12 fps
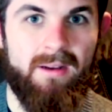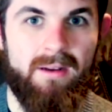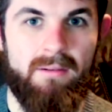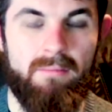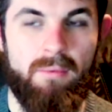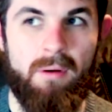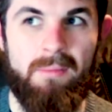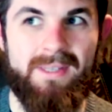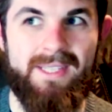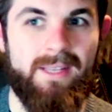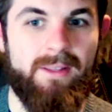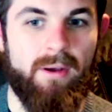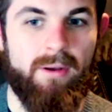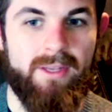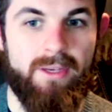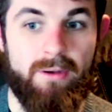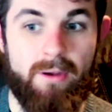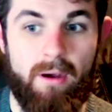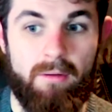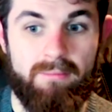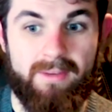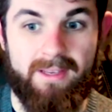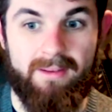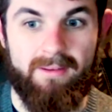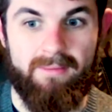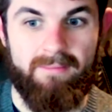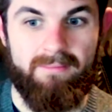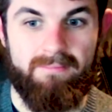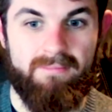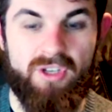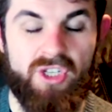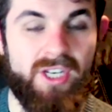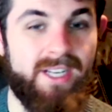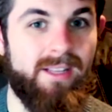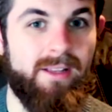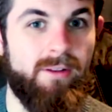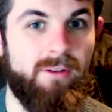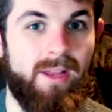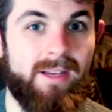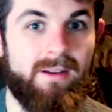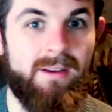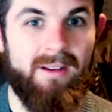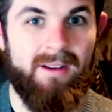We won't be seeing the shitty little like